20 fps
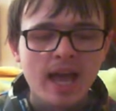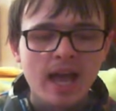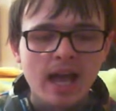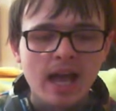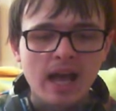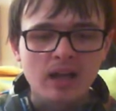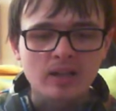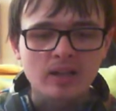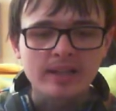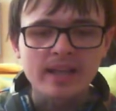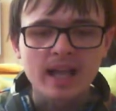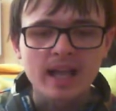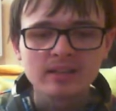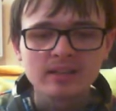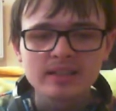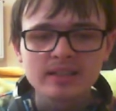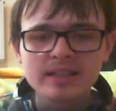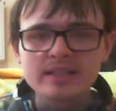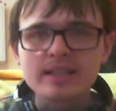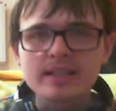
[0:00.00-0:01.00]
I'll at
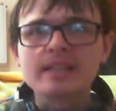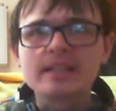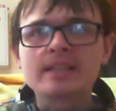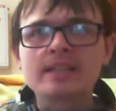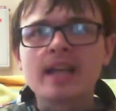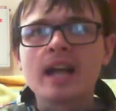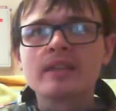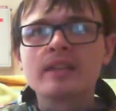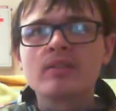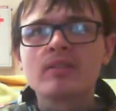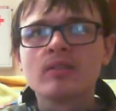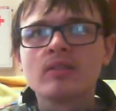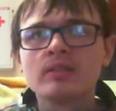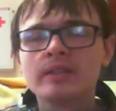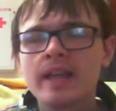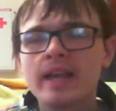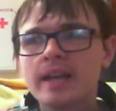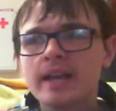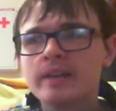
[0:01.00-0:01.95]
least get started on